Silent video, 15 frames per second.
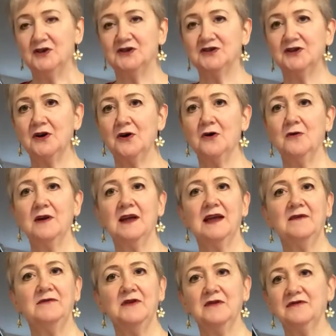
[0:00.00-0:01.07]
So
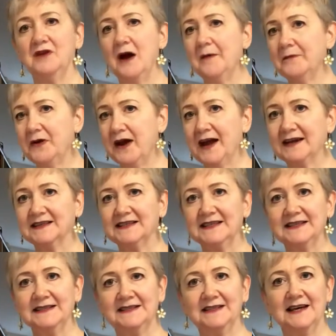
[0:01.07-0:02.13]
if you have not
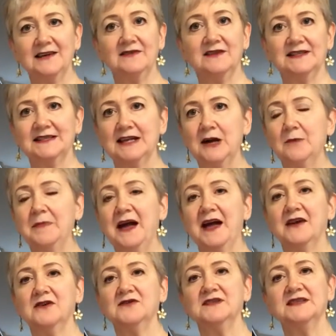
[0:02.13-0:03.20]
practiced scale
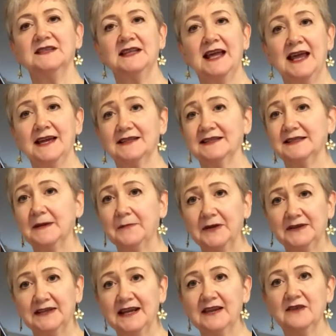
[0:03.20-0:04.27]
patterns hands
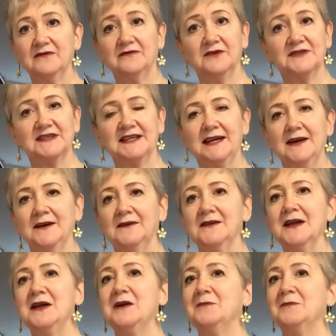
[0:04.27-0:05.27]
separately, the full scale,